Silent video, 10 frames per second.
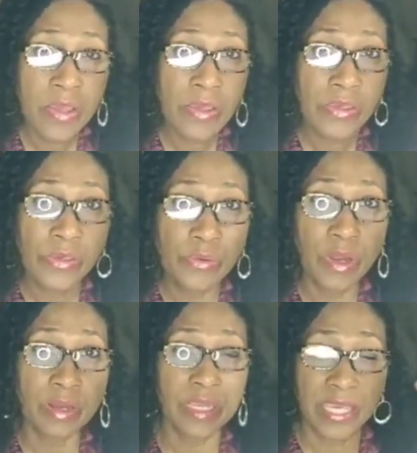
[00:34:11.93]
You
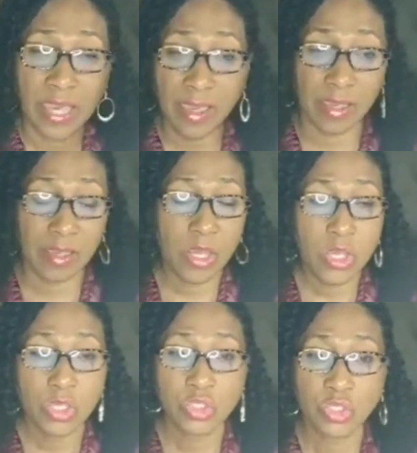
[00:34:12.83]
are the king.
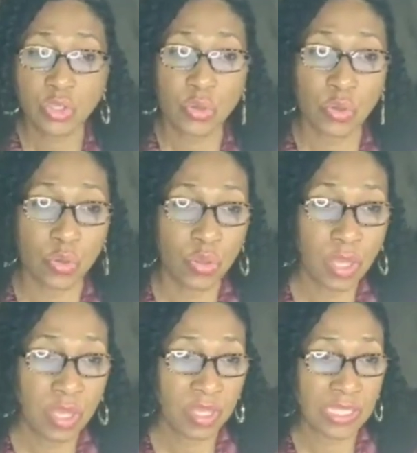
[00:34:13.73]
So
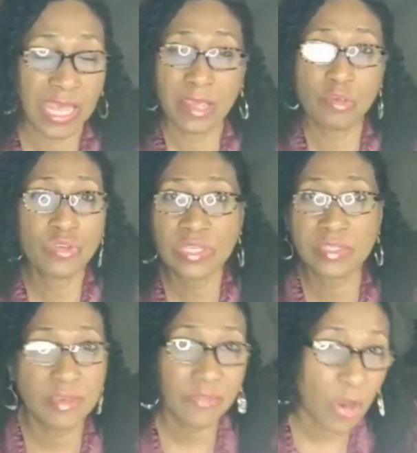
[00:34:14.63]
can't you
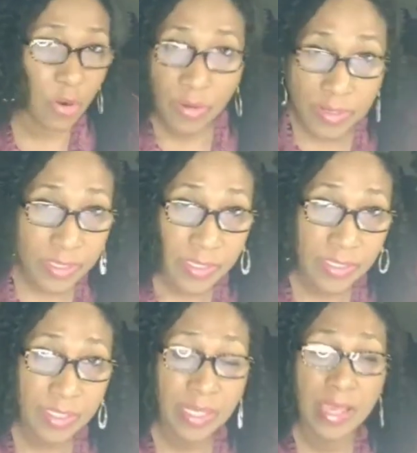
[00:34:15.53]
just give an
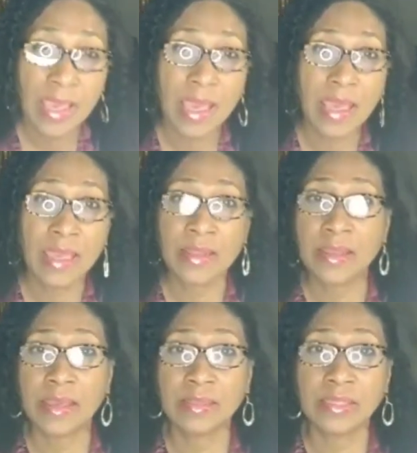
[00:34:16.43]
order and
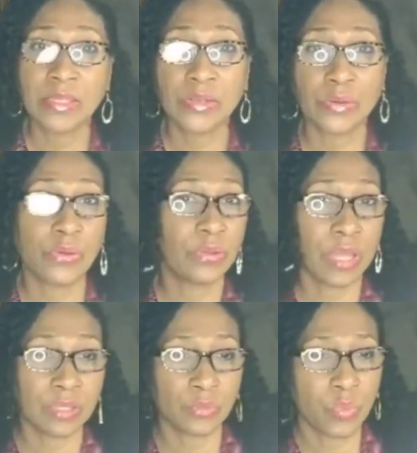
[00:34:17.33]
you know,
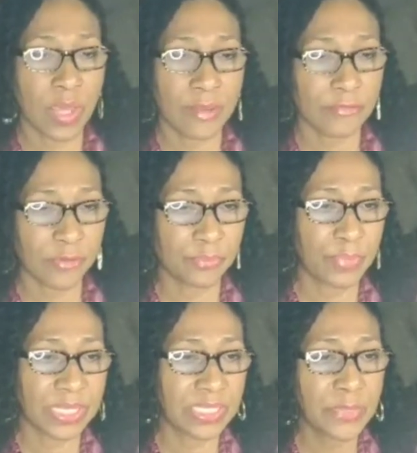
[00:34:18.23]
and whatever.
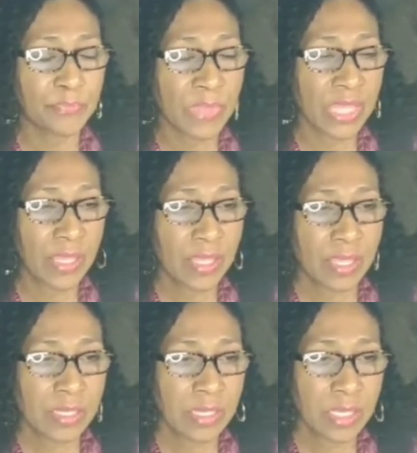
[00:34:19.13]
But
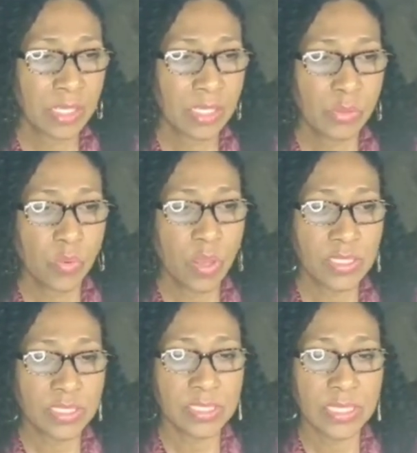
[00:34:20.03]

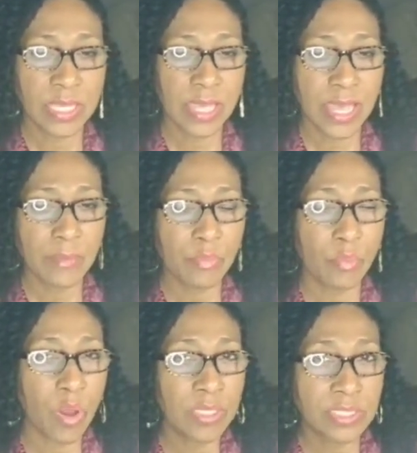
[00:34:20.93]
Ahab
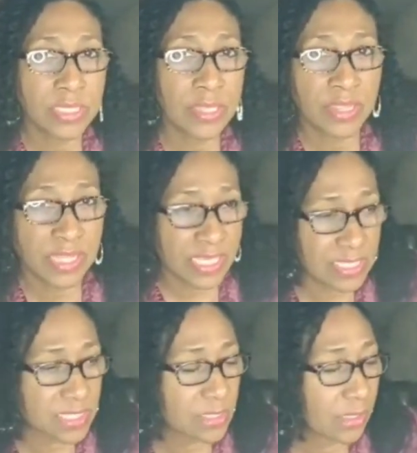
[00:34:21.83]
wanted
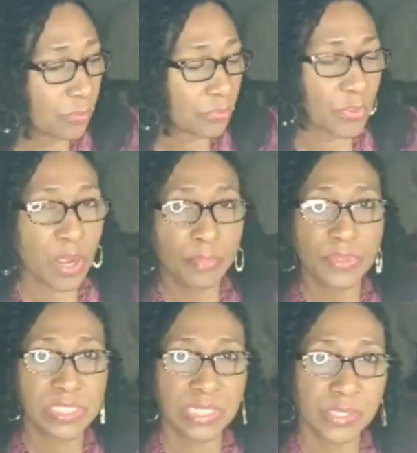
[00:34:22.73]
this
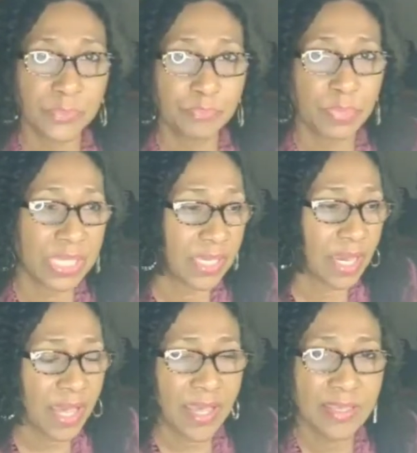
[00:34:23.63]
property
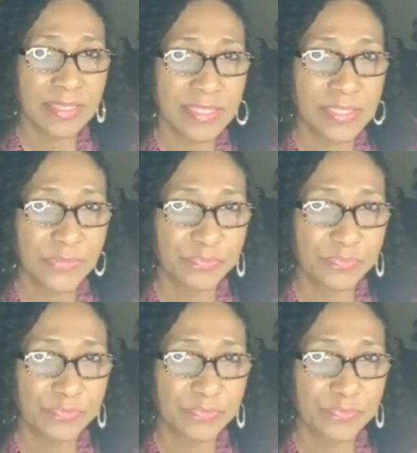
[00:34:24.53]
because